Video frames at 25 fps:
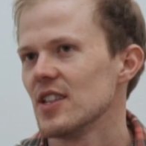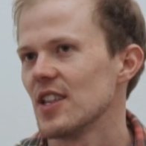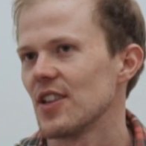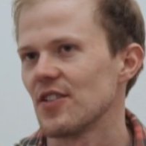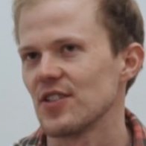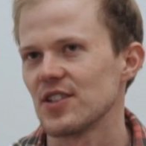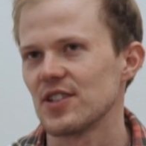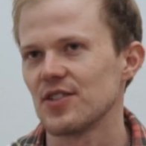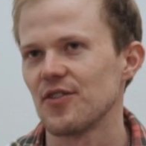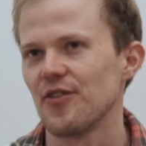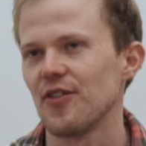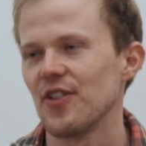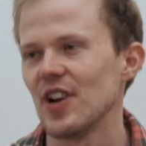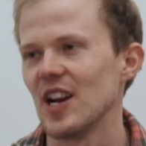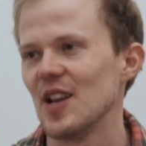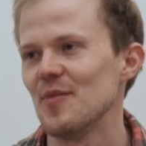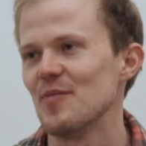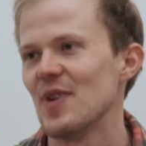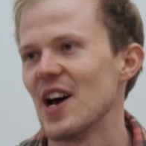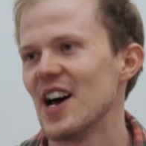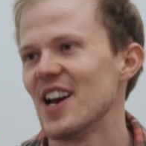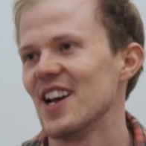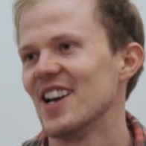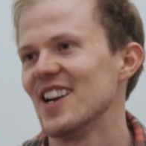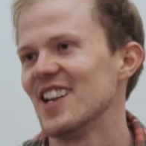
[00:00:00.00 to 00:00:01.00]
That was a really
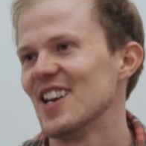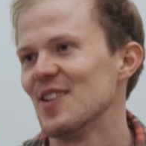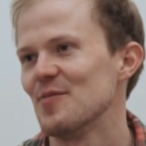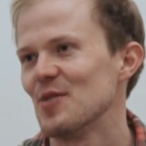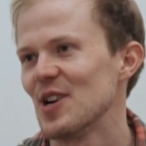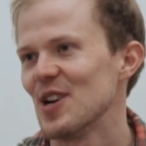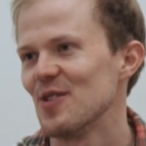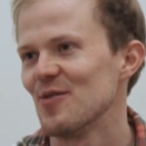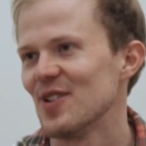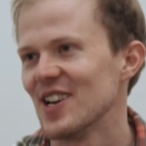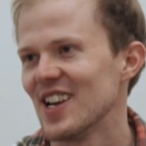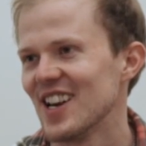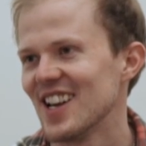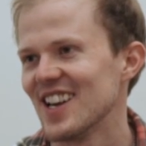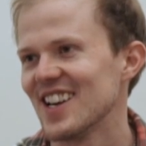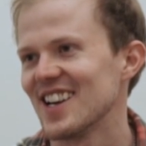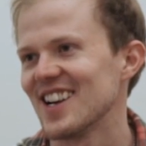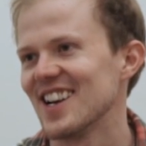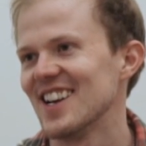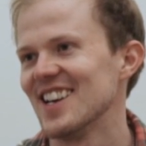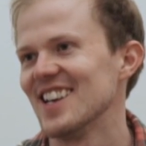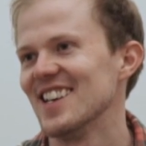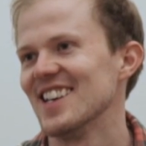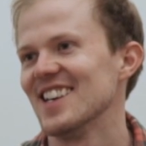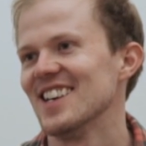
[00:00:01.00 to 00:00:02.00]
bad idea, by the way.
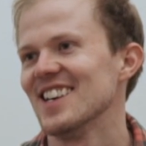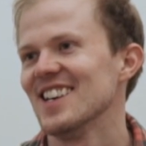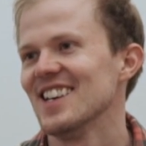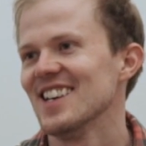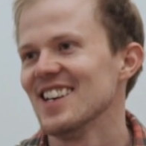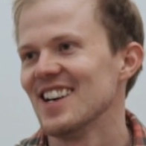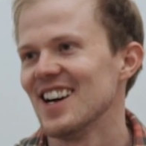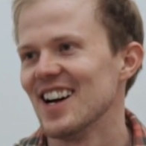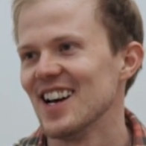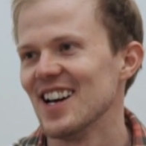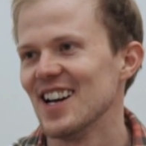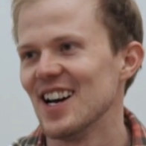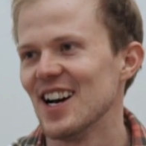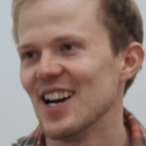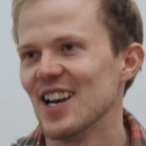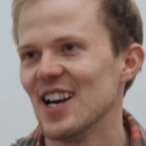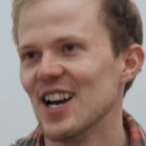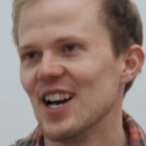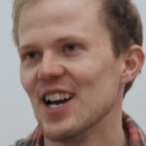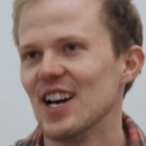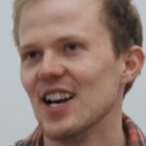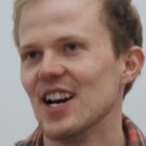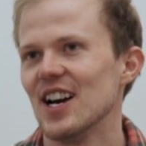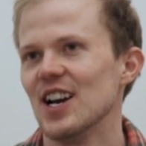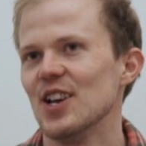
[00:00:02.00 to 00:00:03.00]
Like I, why? Why?
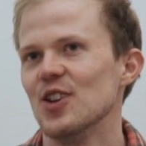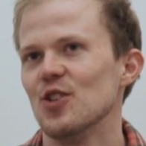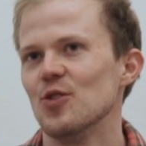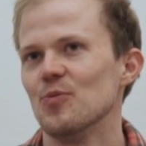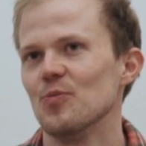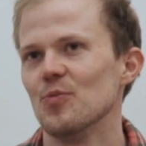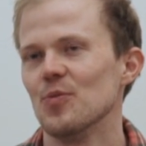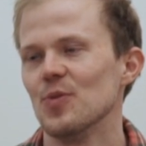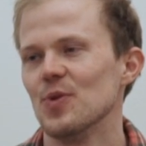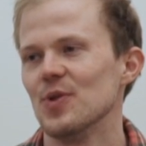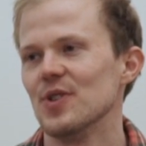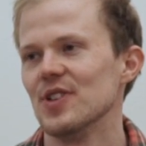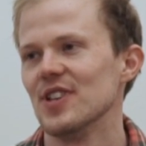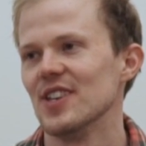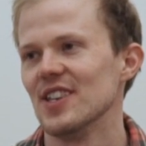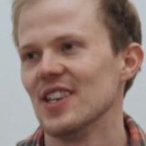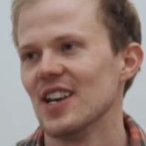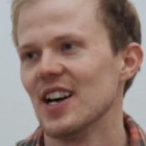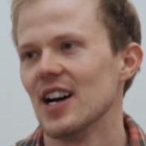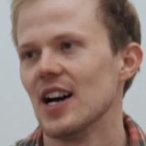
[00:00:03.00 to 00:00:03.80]
I, I, I, what didn't work?